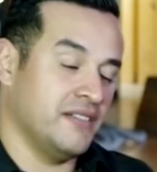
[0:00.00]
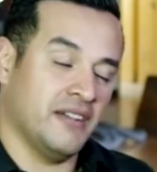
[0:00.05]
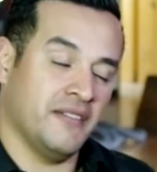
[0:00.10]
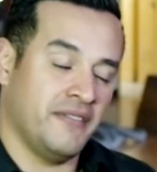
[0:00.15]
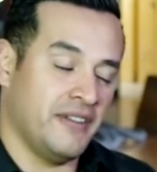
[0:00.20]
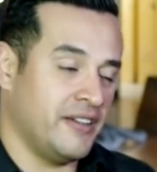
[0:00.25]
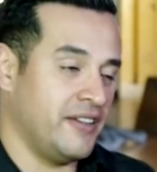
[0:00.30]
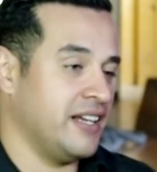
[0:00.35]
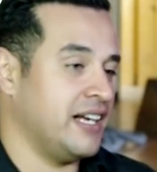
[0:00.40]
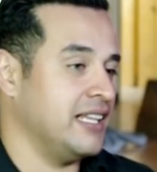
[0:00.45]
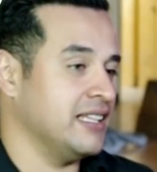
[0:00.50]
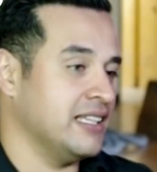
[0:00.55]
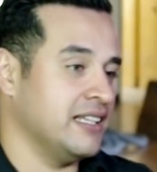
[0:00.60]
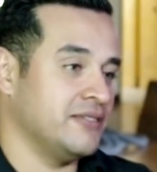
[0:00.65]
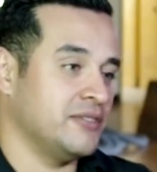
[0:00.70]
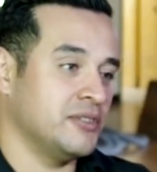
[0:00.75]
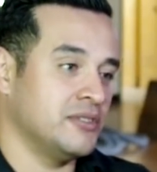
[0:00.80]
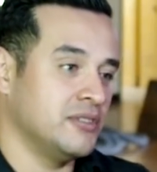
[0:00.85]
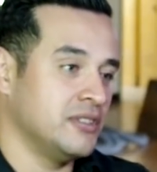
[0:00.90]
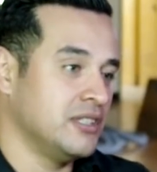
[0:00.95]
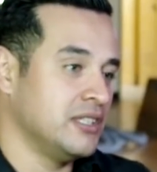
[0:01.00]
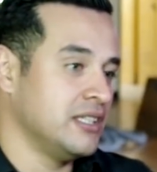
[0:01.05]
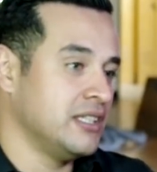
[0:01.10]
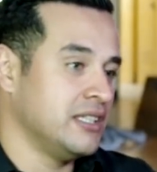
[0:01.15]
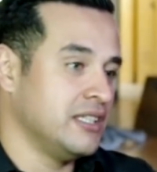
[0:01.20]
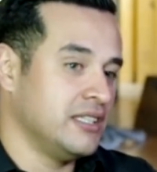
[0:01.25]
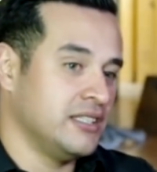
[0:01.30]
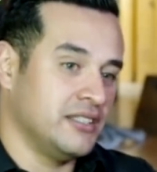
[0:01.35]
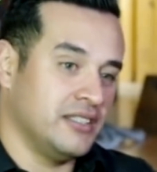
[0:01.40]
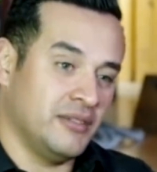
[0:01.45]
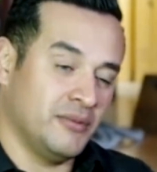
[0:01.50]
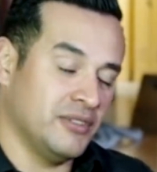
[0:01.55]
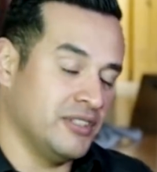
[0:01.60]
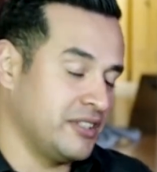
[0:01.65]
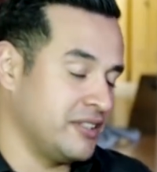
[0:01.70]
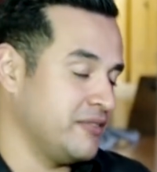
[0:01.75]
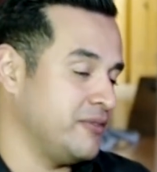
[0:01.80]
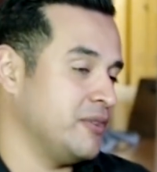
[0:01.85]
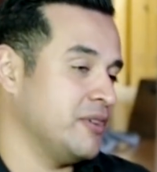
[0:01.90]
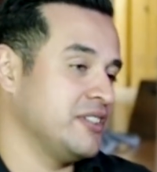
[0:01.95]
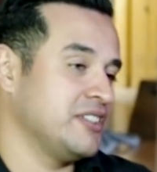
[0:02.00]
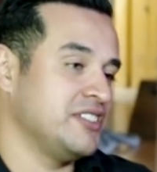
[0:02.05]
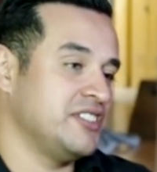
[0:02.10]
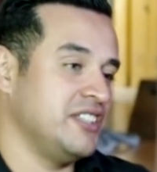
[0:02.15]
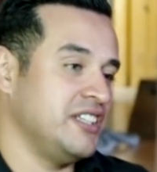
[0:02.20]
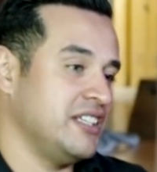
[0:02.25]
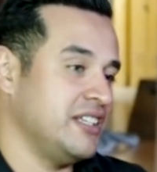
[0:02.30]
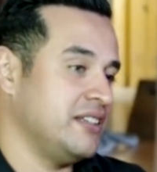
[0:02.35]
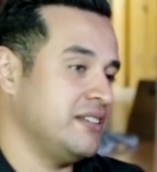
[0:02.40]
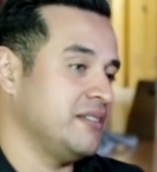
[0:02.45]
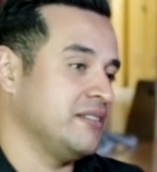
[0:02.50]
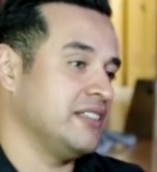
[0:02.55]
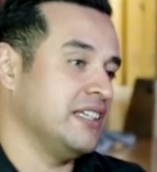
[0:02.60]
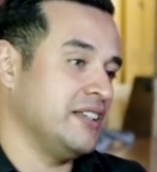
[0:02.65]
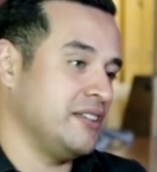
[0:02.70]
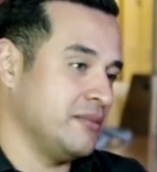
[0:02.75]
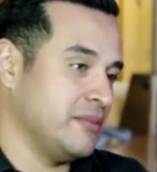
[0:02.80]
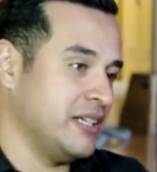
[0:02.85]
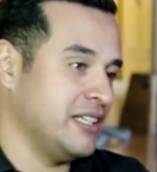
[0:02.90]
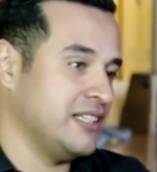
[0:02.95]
a very high level. And we're looking forward to seeing it. Thank you,